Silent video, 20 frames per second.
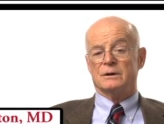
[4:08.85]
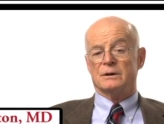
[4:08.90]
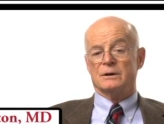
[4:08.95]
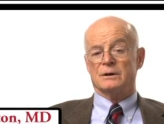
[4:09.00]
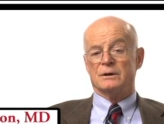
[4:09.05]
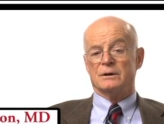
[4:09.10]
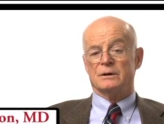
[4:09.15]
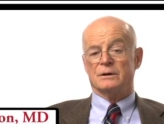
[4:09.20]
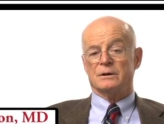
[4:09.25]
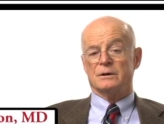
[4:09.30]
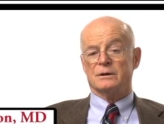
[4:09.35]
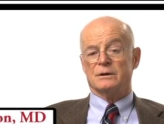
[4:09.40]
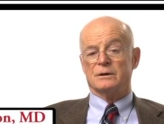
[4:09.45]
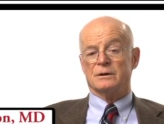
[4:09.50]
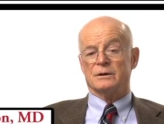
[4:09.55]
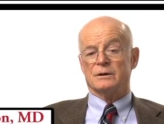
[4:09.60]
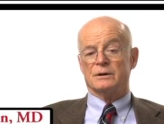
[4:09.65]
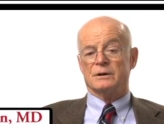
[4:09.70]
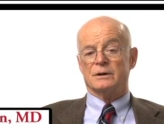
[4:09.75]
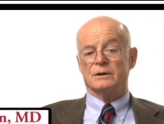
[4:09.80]
And
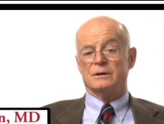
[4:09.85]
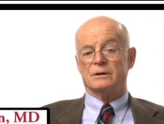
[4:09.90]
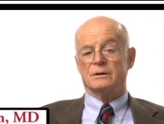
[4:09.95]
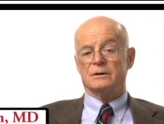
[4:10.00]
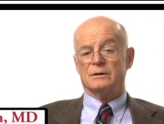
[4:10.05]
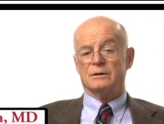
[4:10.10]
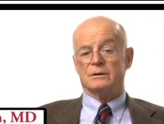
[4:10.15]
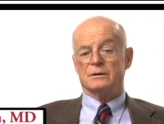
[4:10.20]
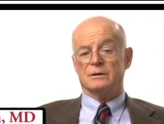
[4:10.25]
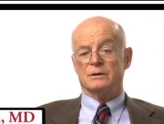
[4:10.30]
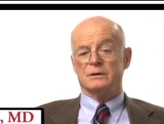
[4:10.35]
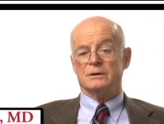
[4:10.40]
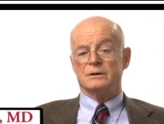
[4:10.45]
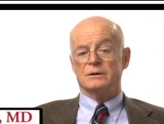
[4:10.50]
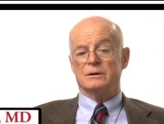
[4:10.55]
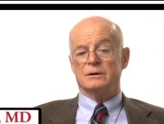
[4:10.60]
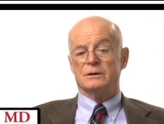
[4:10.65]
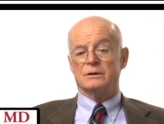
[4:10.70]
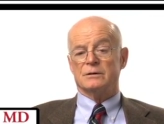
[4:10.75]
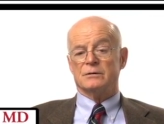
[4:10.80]
uh, then a
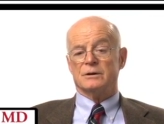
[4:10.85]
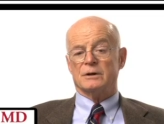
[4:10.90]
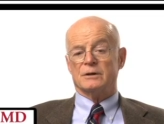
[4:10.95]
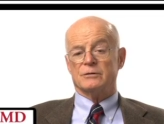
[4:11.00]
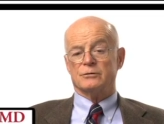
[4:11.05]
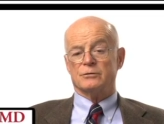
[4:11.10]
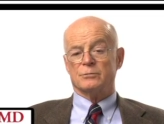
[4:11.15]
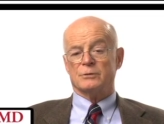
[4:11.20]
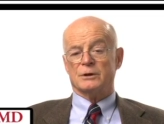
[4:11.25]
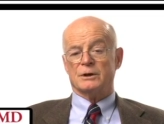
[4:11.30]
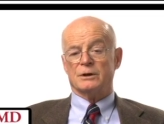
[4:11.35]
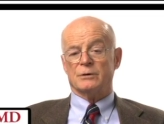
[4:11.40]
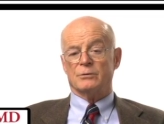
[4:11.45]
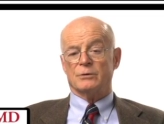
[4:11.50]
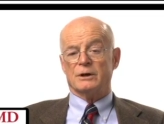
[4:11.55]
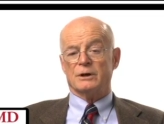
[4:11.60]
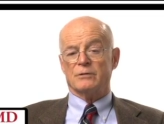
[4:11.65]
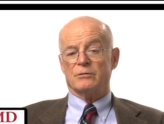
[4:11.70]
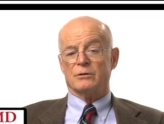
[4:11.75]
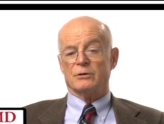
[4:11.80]
year after my
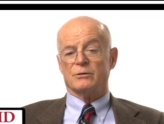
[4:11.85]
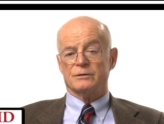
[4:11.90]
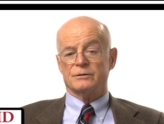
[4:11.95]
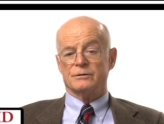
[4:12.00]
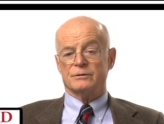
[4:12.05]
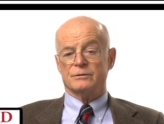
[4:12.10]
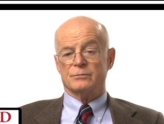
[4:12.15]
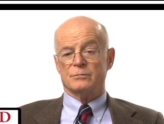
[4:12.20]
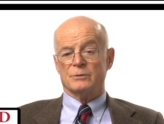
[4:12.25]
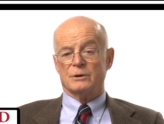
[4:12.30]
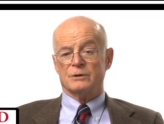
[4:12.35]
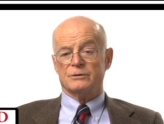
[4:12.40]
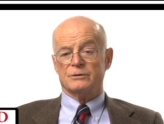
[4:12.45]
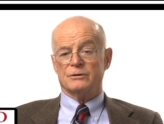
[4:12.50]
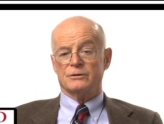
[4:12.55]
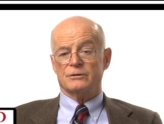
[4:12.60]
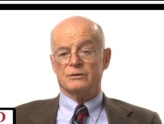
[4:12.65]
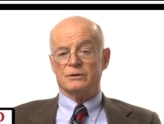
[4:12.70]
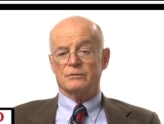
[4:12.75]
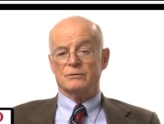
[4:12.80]
arrival, in March
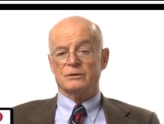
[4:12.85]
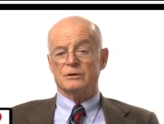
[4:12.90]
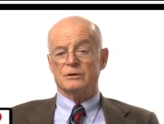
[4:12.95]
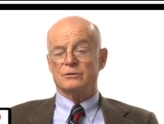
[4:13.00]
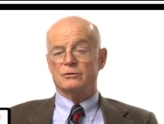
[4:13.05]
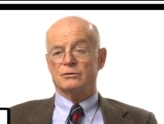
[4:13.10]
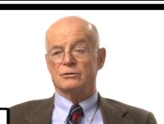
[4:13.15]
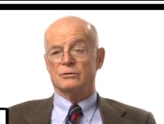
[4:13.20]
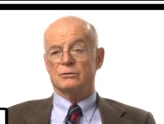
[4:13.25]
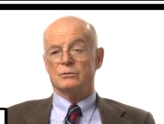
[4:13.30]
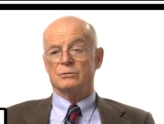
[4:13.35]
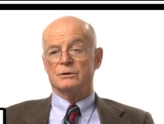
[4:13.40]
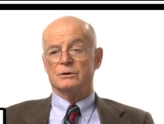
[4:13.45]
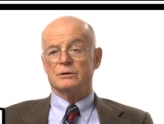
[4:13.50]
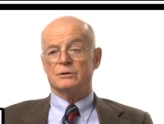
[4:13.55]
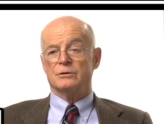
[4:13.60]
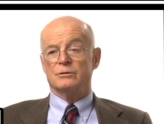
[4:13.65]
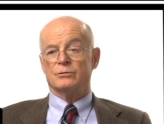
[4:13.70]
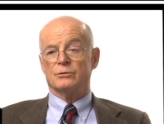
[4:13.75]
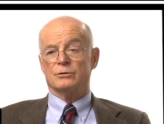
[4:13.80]
of 72, we
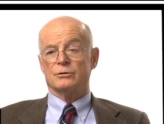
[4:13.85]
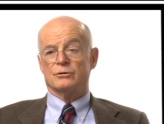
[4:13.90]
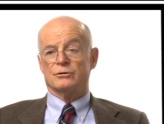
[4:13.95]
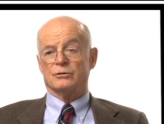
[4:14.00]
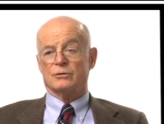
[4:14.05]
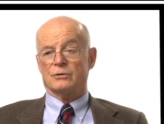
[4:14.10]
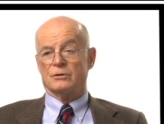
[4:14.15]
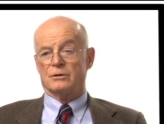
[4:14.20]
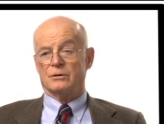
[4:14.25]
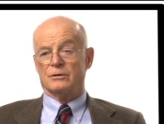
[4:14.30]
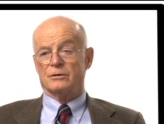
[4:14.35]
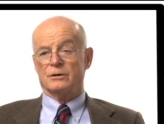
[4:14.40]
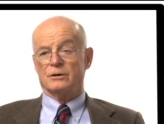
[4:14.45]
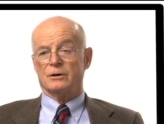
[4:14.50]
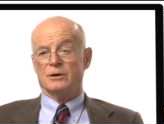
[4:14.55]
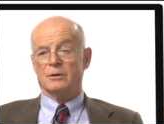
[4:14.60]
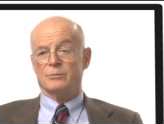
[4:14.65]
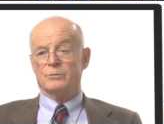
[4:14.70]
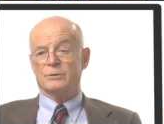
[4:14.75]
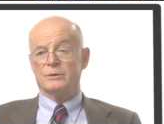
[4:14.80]
did the first coronary
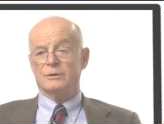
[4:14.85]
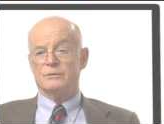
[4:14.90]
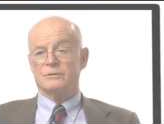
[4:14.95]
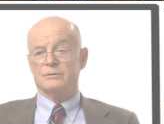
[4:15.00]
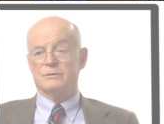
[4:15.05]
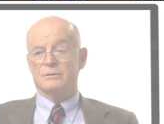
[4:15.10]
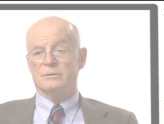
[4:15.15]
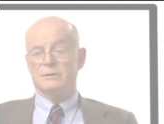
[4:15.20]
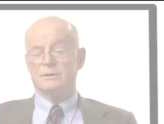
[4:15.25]
operation.